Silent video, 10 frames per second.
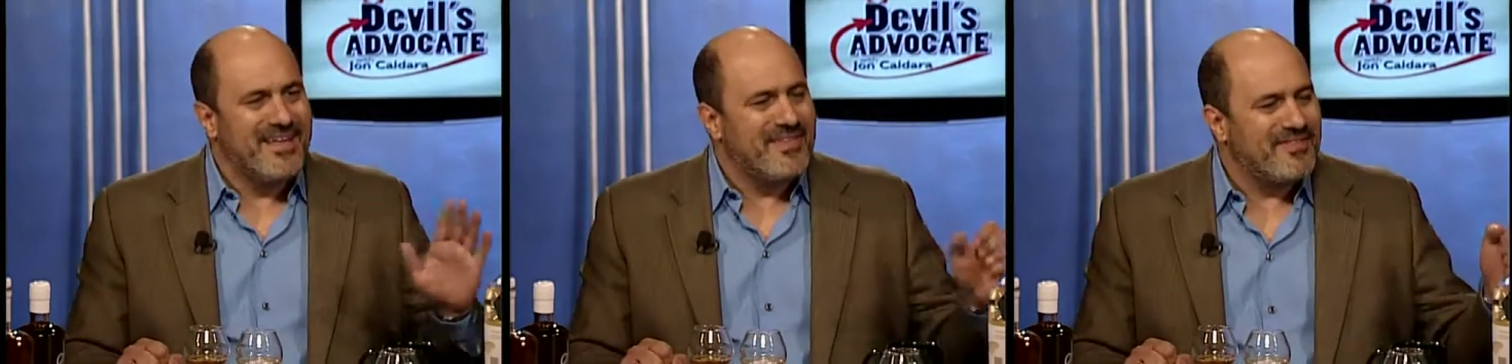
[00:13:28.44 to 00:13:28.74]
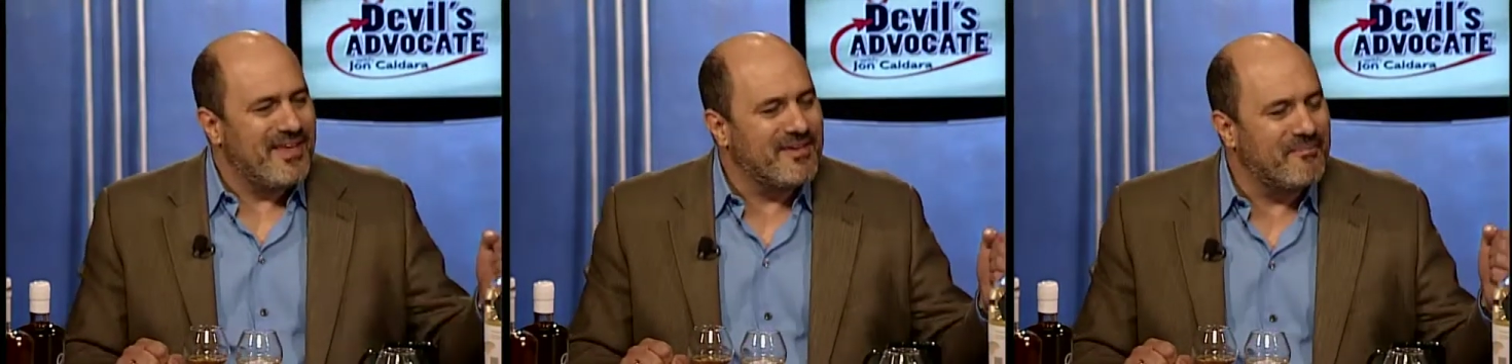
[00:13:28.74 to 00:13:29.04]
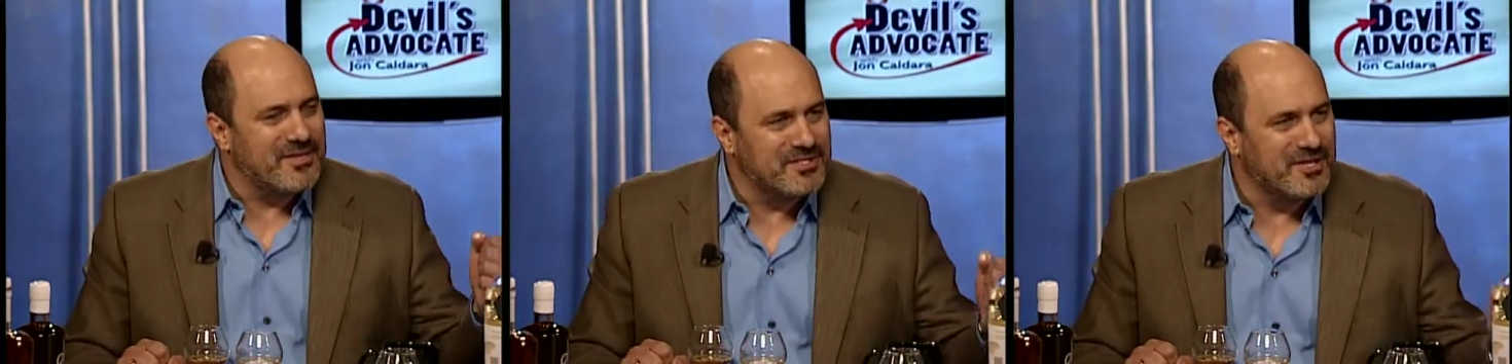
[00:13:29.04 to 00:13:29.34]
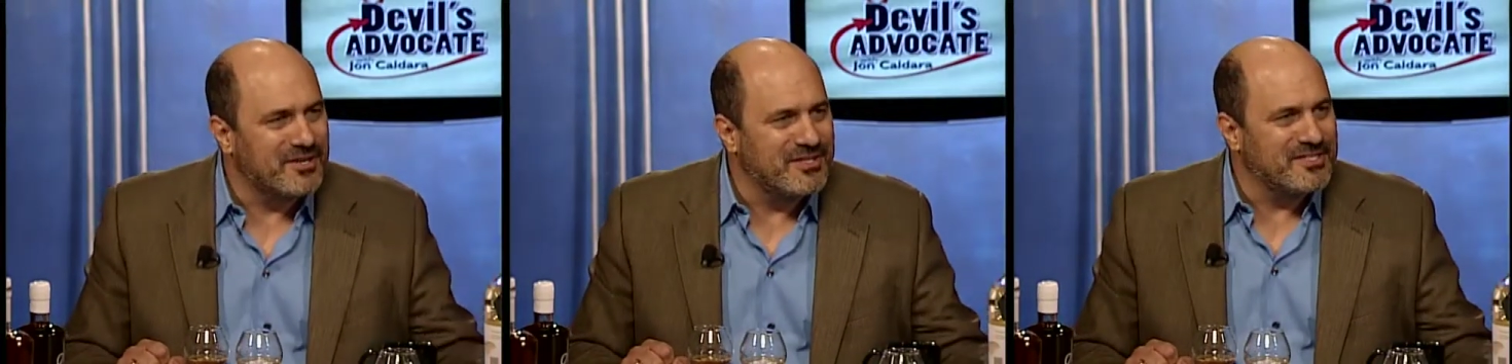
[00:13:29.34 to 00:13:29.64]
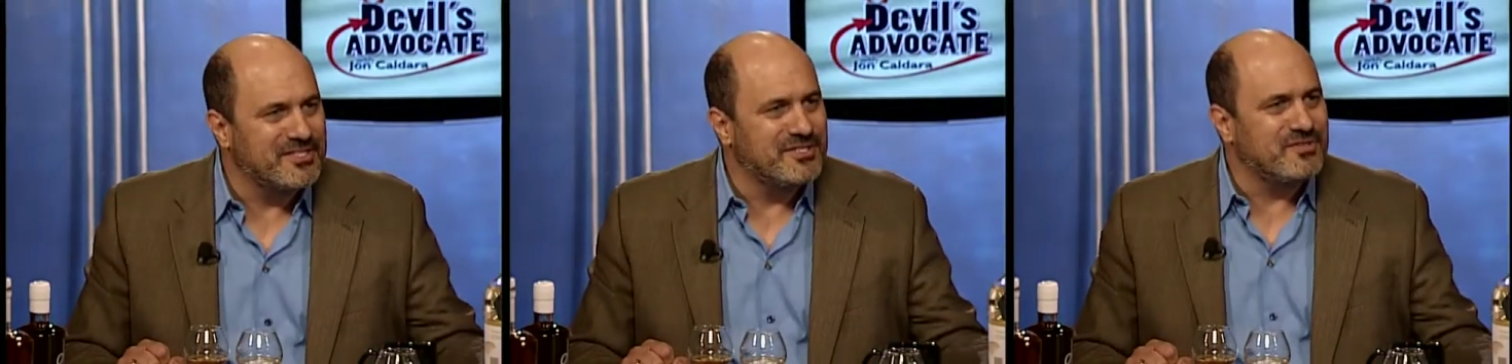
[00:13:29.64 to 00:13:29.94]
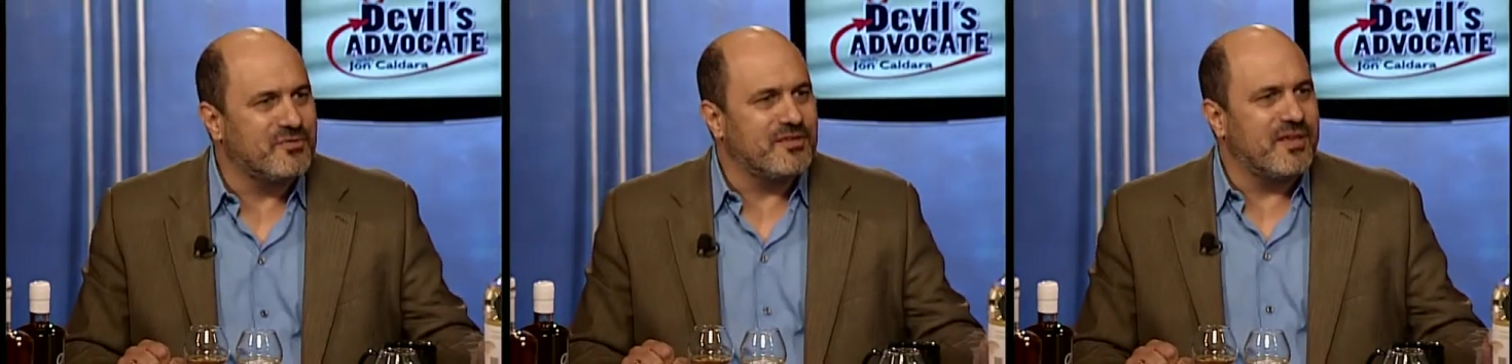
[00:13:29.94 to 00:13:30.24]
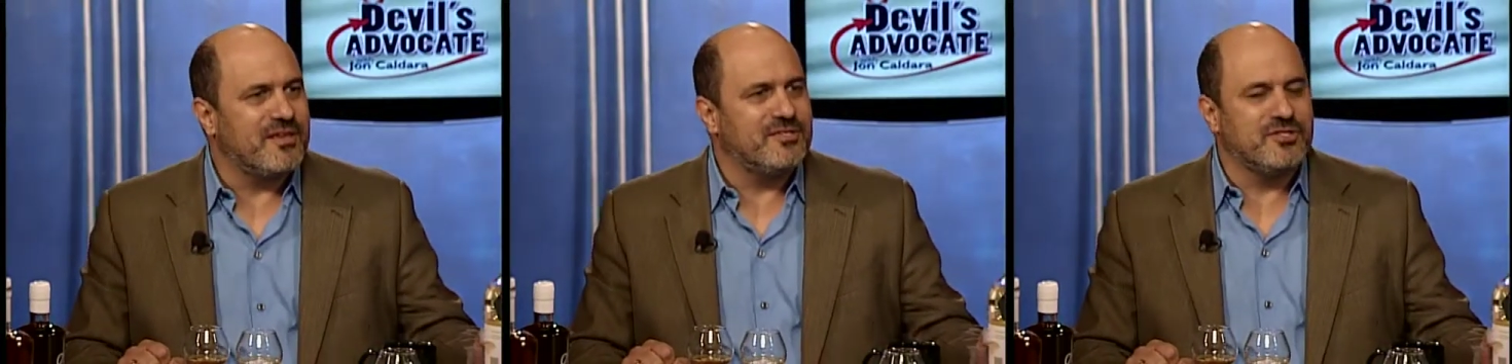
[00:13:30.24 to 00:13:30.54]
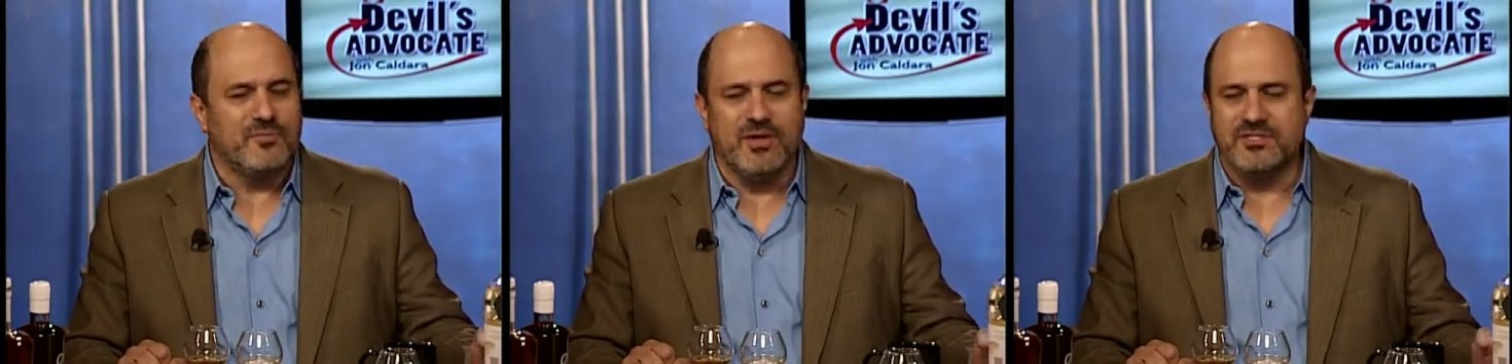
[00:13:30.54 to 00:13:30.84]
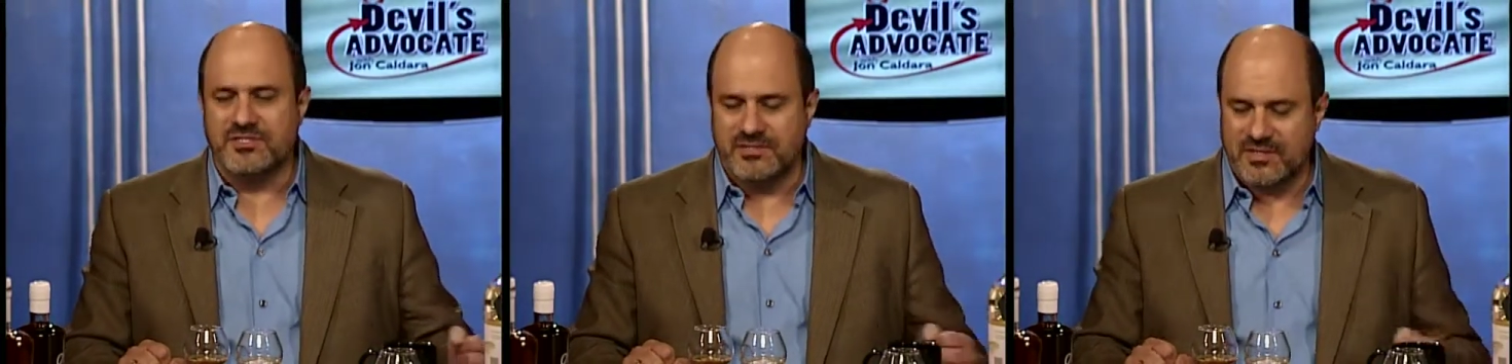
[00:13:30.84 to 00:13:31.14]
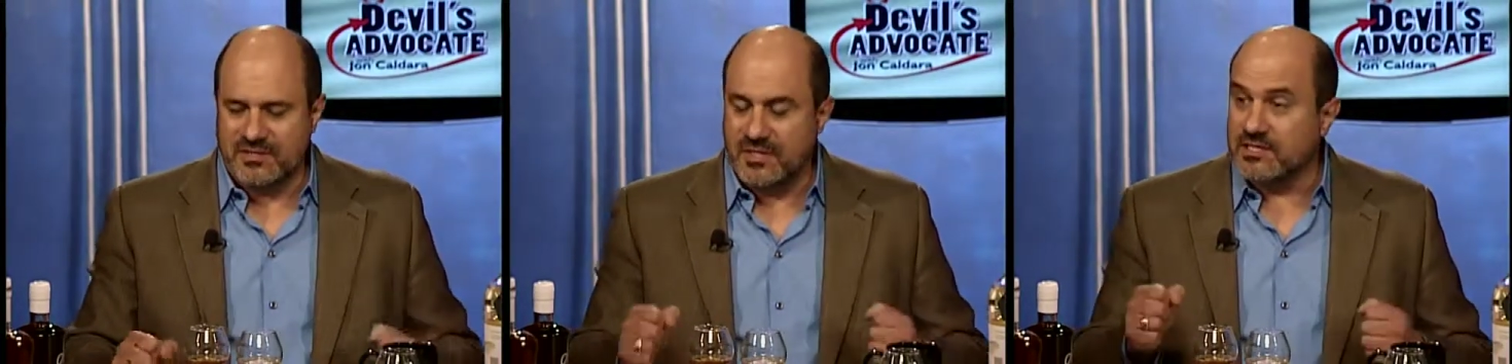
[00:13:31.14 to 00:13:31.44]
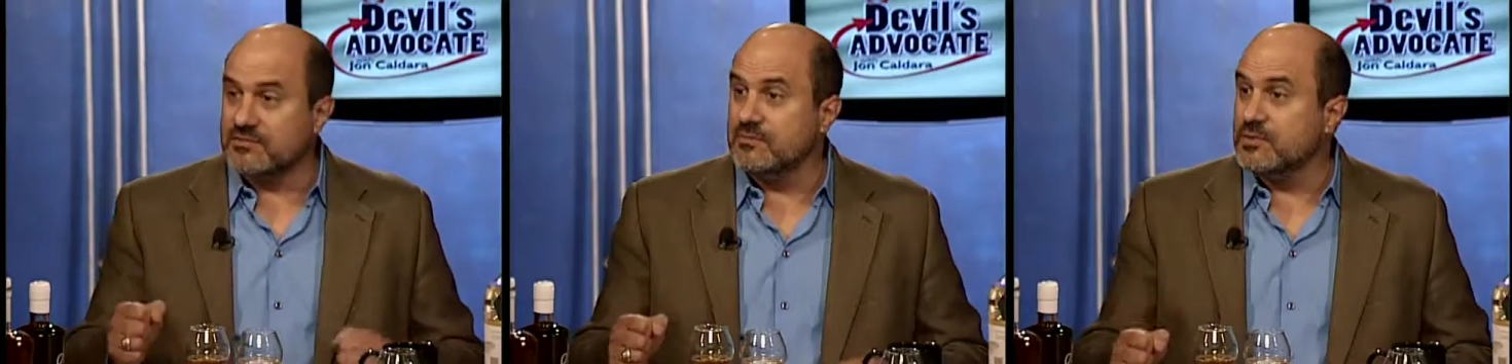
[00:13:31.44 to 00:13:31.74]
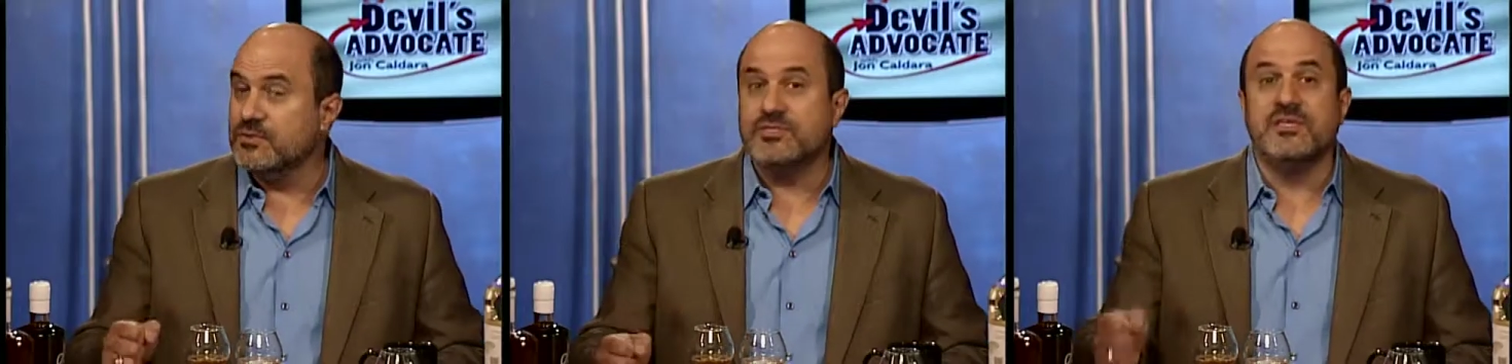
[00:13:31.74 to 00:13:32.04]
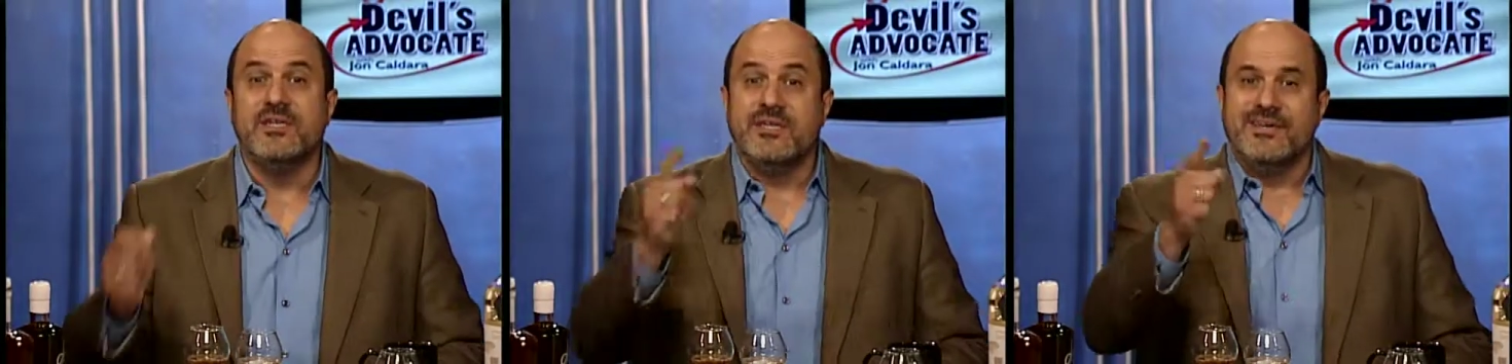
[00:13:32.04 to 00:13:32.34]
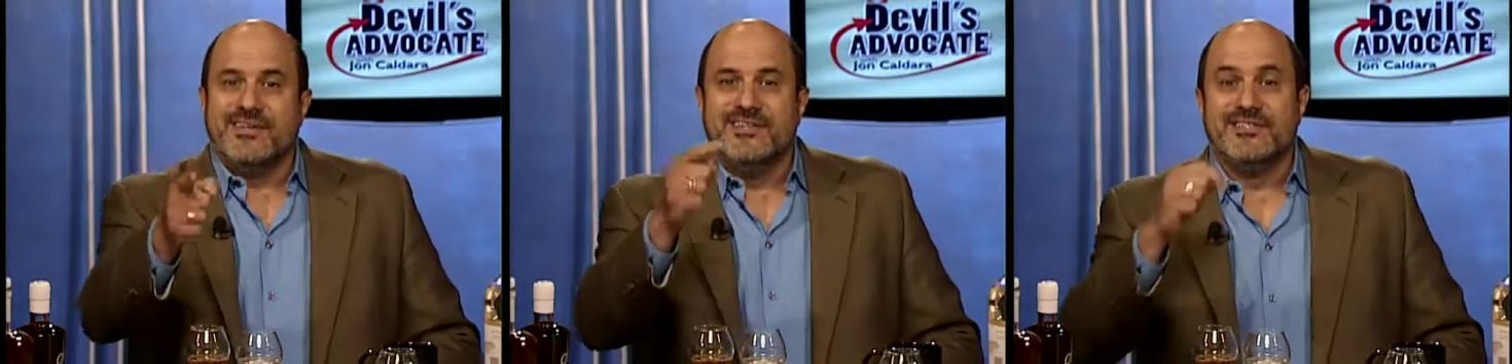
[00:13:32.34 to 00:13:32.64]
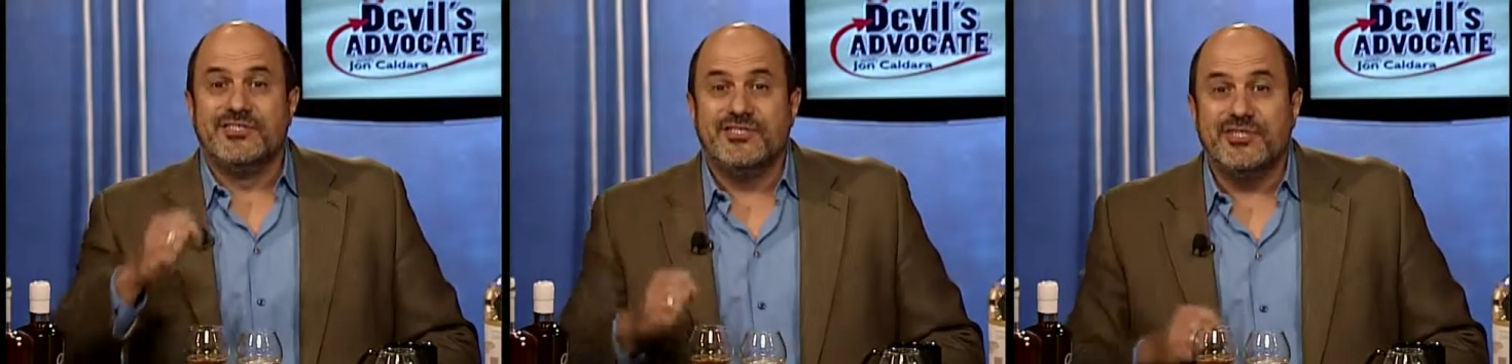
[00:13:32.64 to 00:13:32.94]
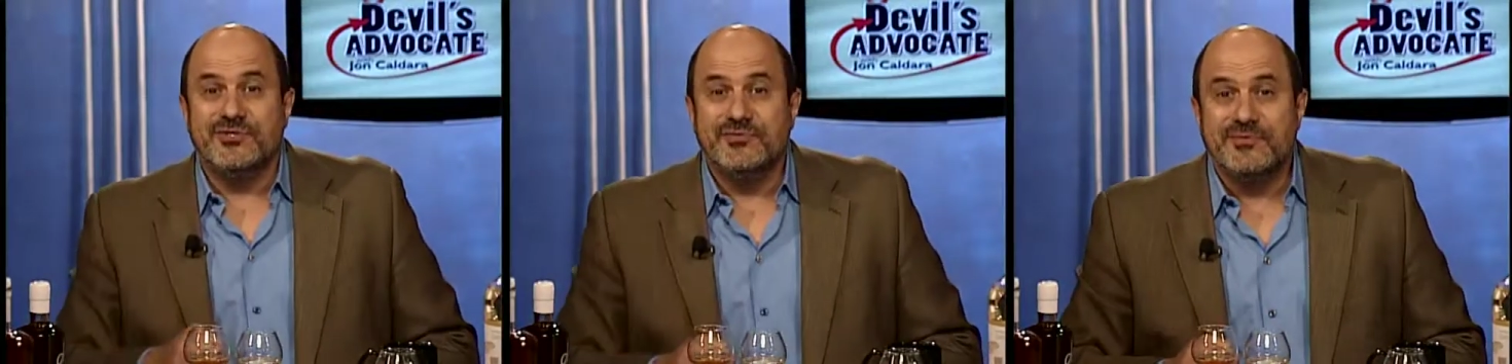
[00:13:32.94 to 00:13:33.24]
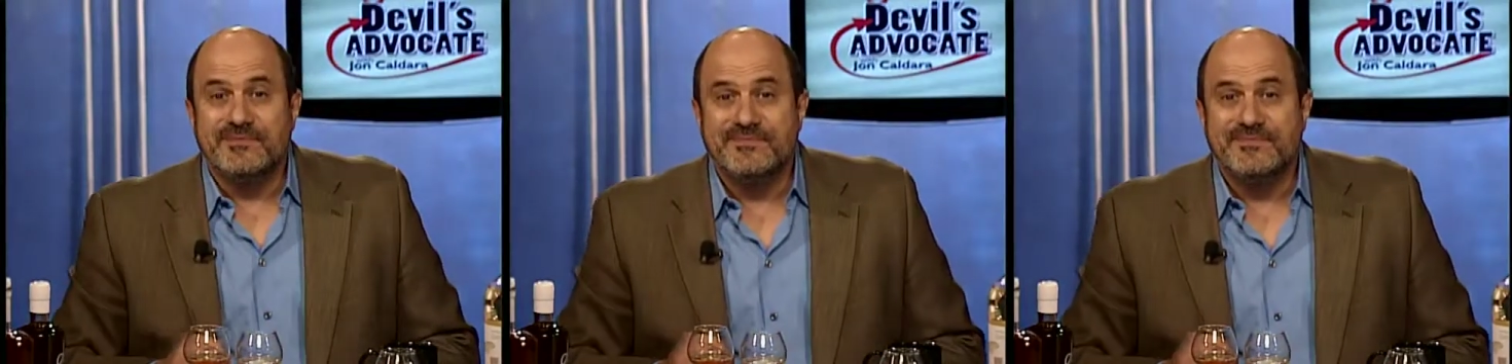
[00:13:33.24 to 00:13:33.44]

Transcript: Thank you. Best of luck in this industry. Thank you so much, and thanks for the booze. Stay tuned.